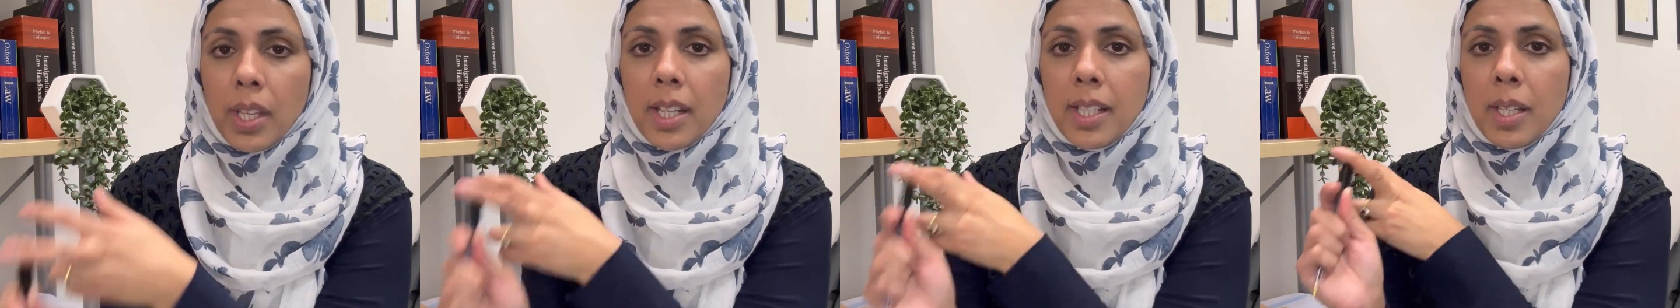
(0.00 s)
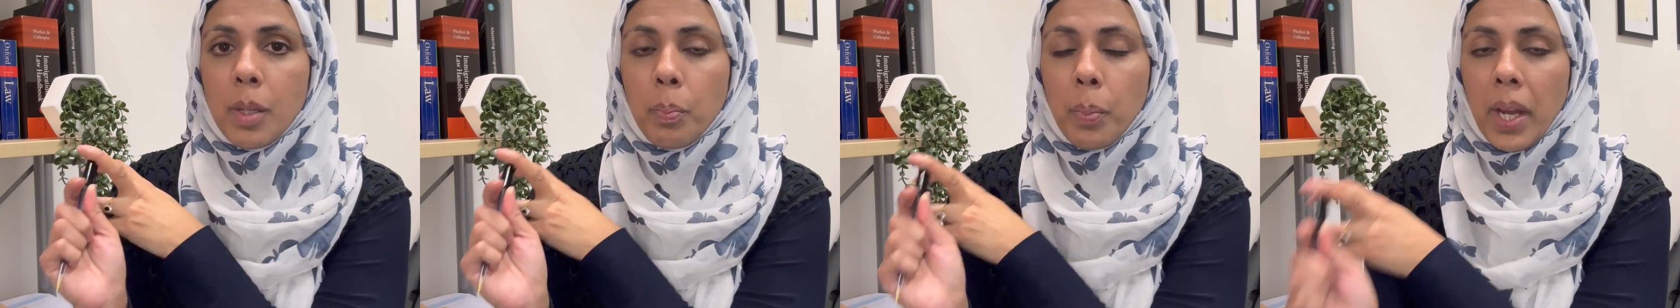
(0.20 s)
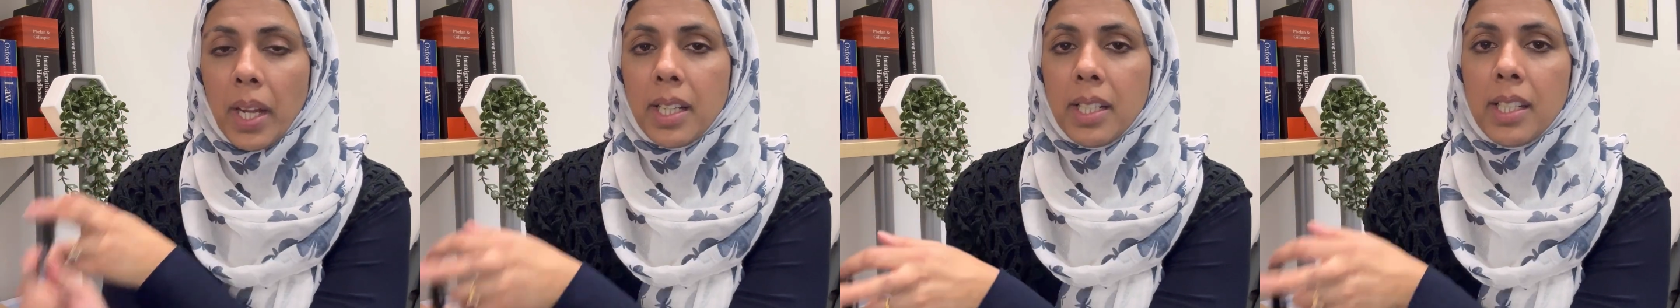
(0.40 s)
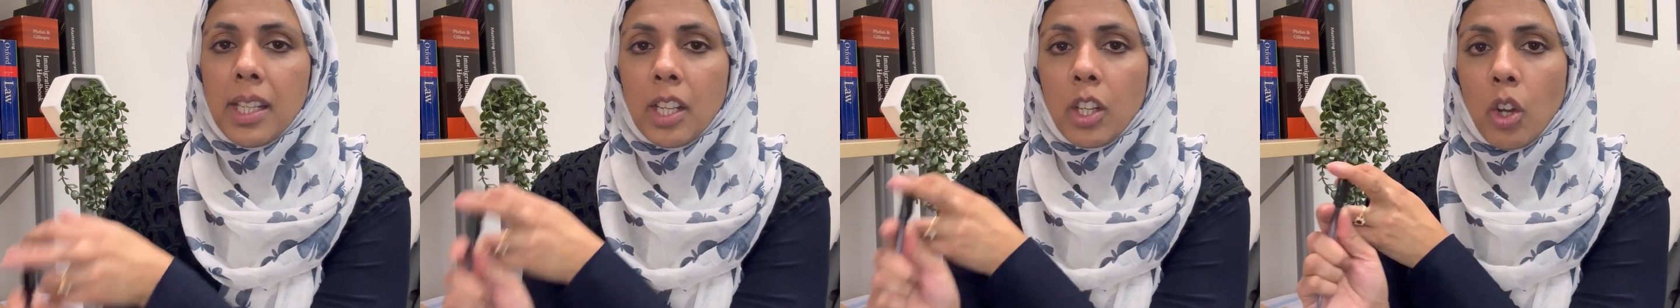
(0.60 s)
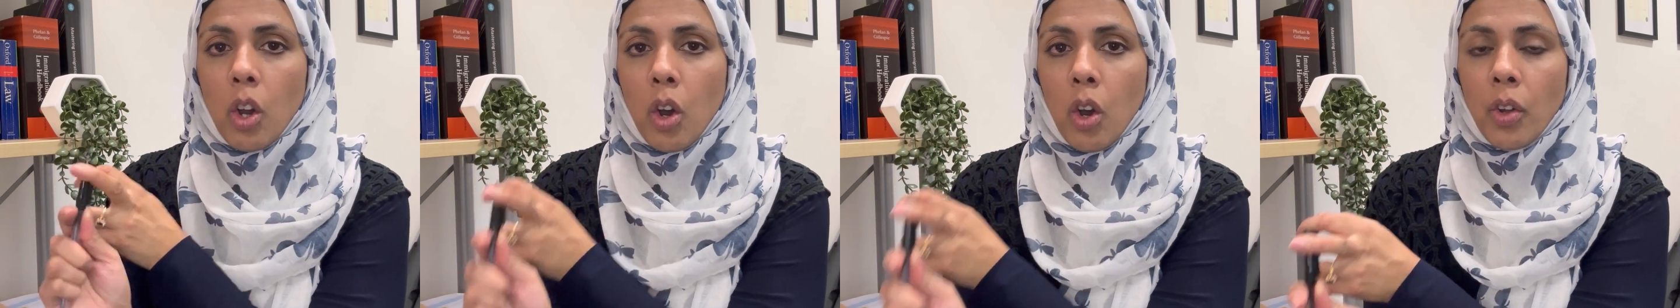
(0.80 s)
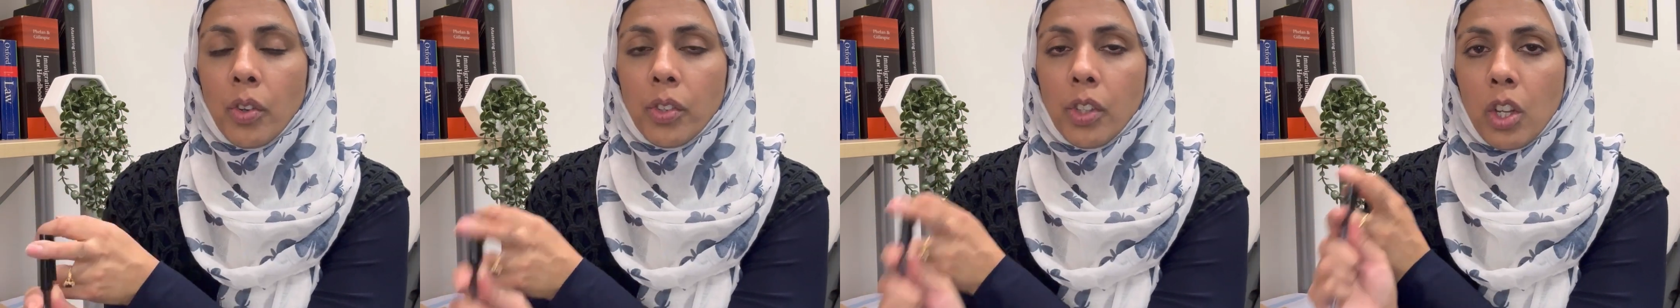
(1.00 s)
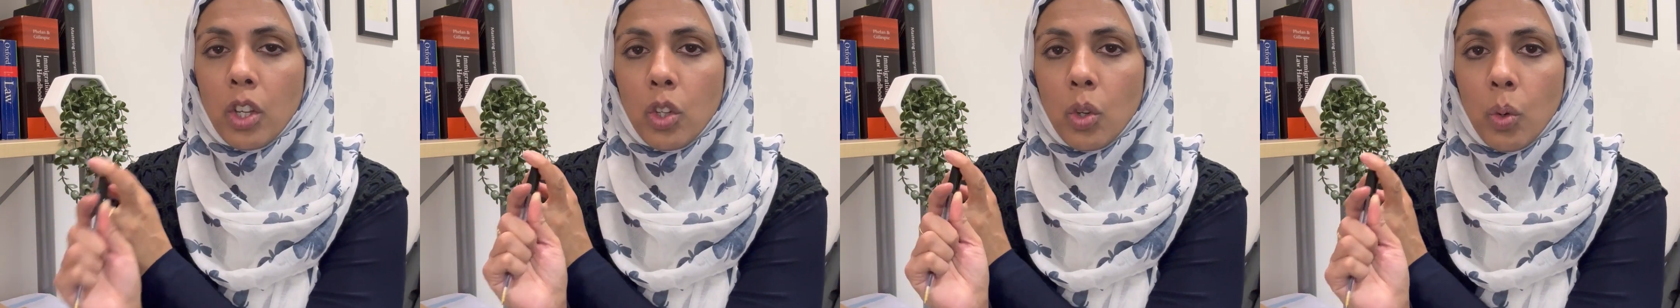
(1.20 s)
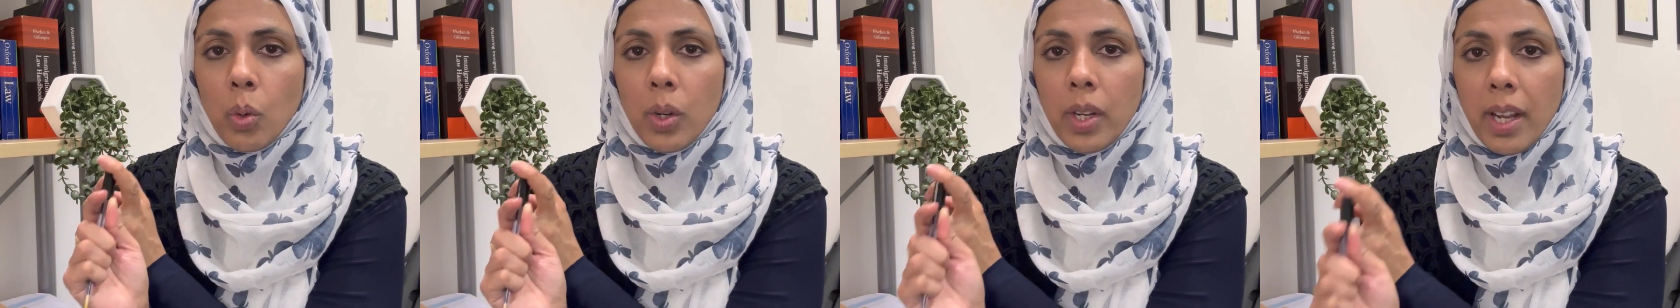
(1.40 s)
depending on
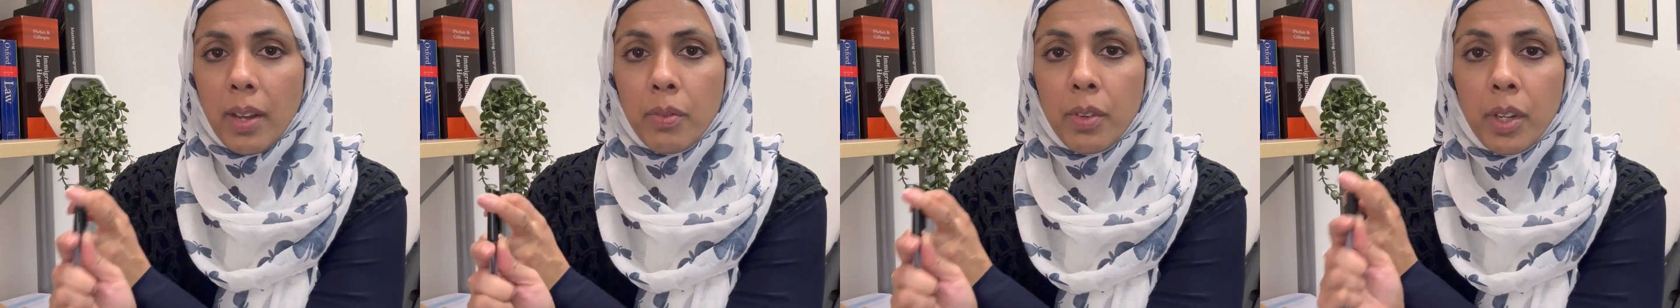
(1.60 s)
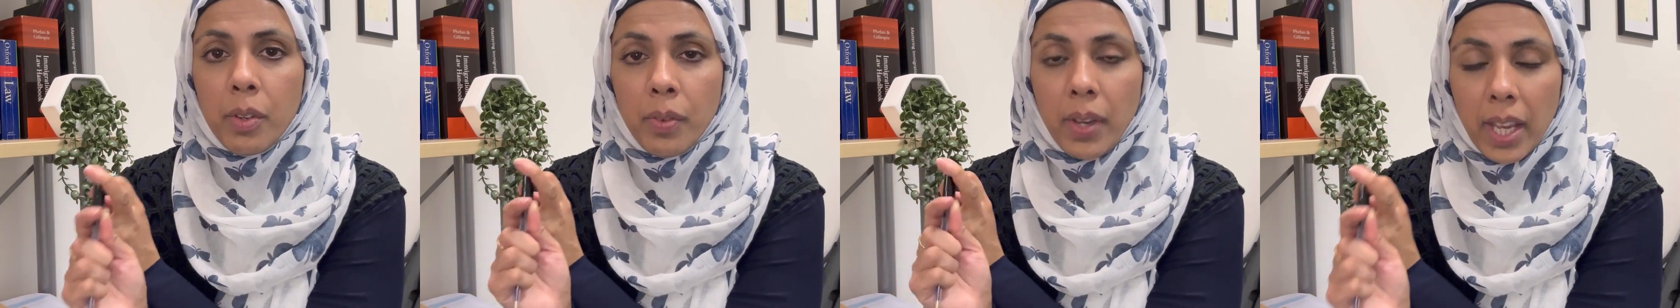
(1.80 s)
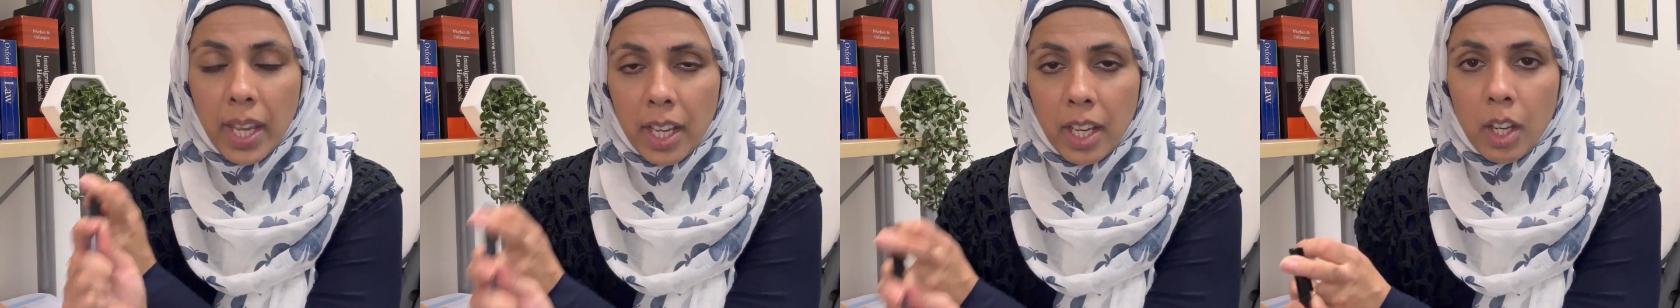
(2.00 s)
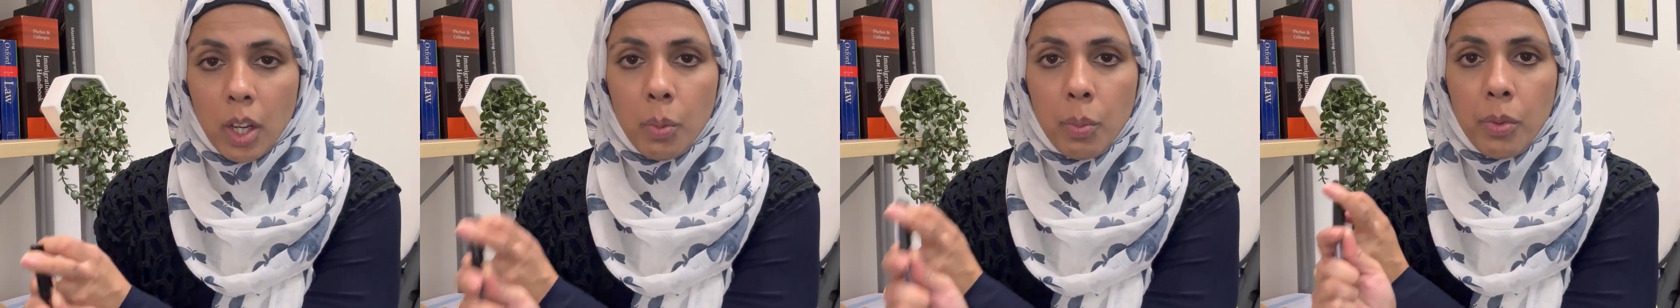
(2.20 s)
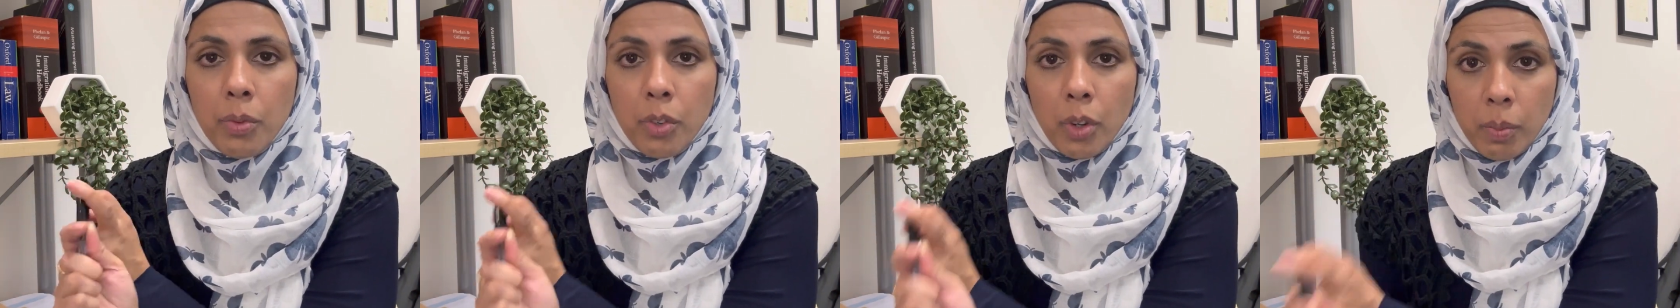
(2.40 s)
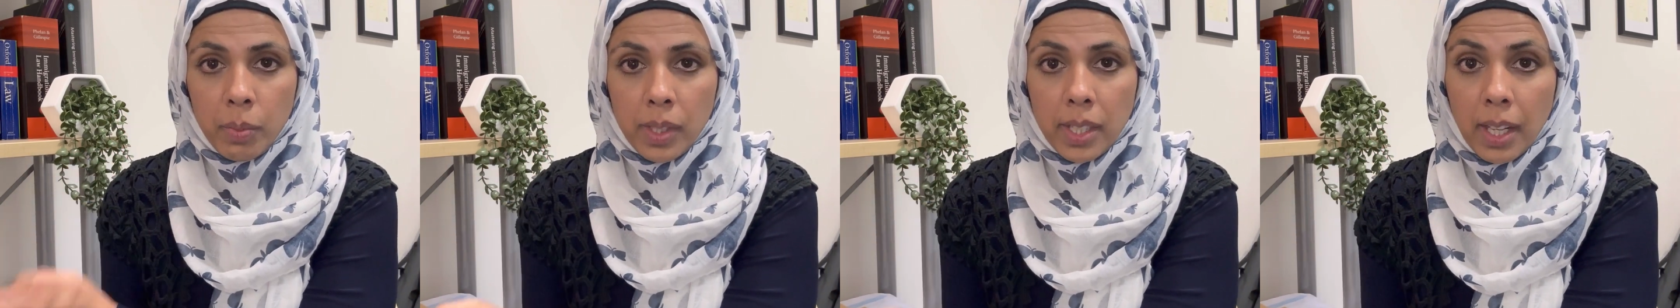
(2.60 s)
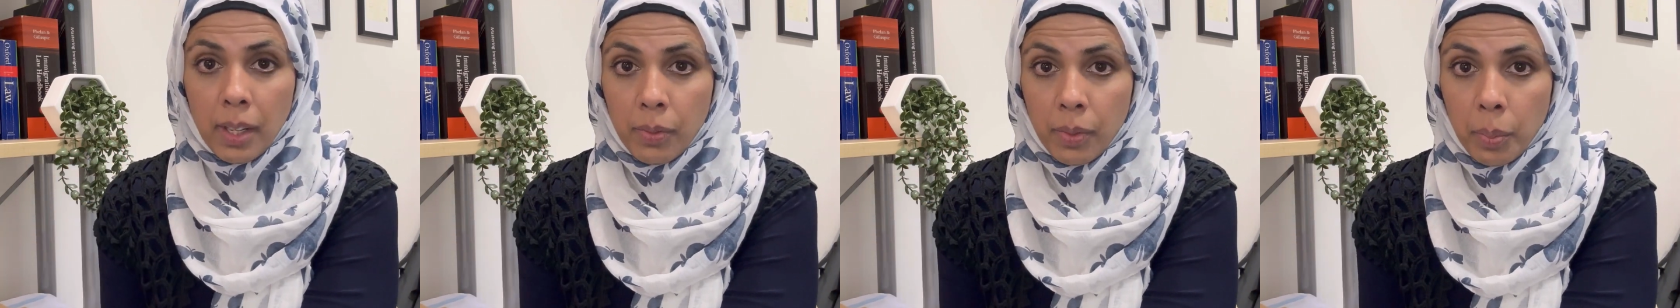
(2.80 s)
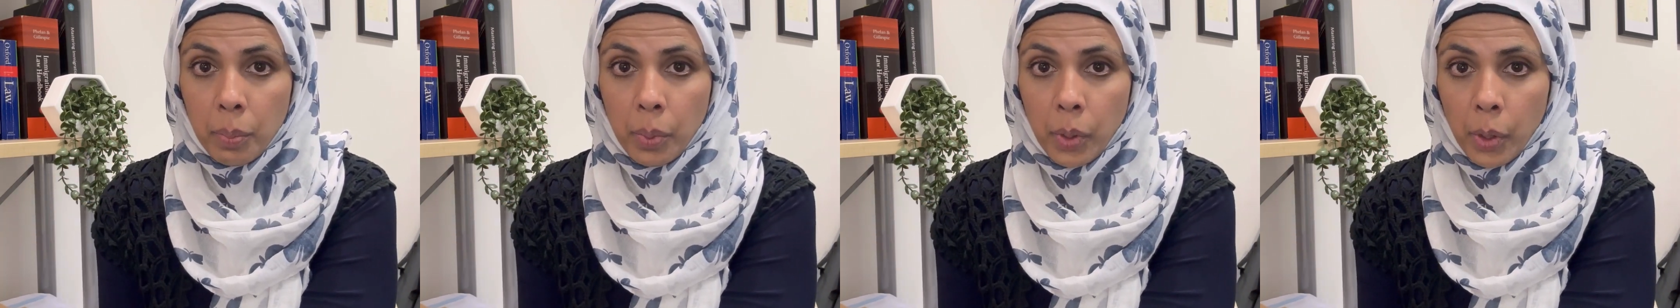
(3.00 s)
your level of income from
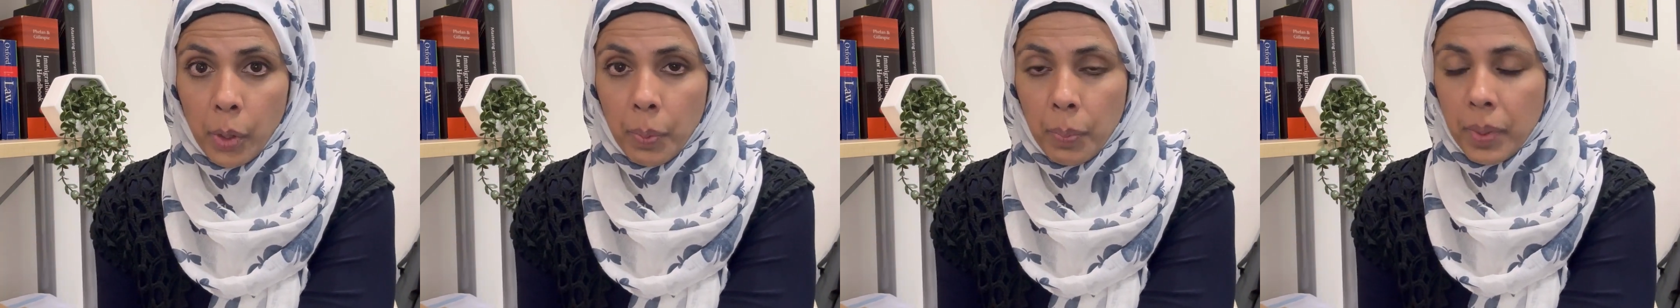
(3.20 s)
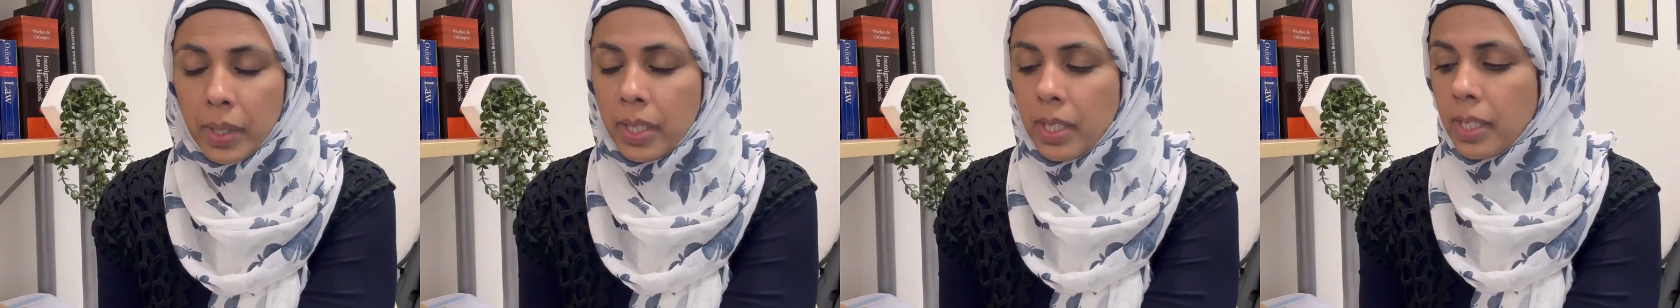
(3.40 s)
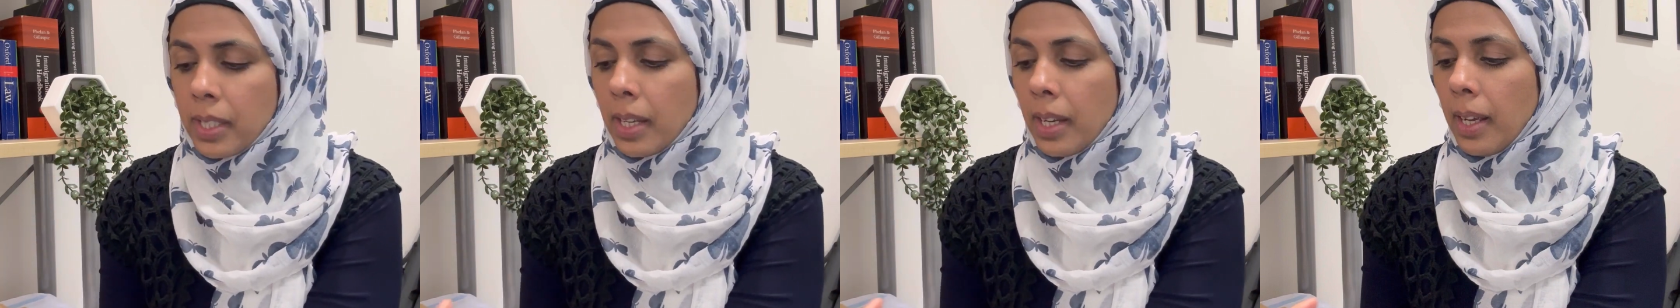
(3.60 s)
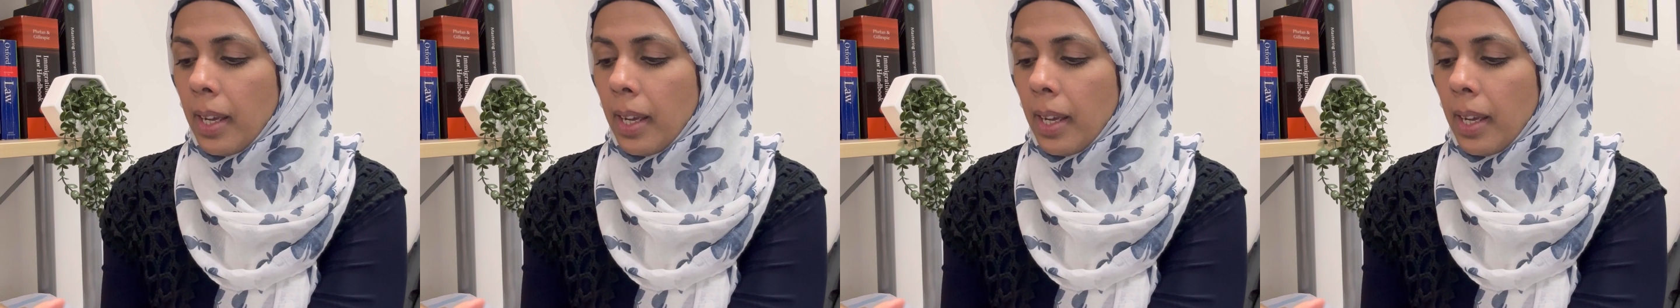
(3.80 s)
self-employment.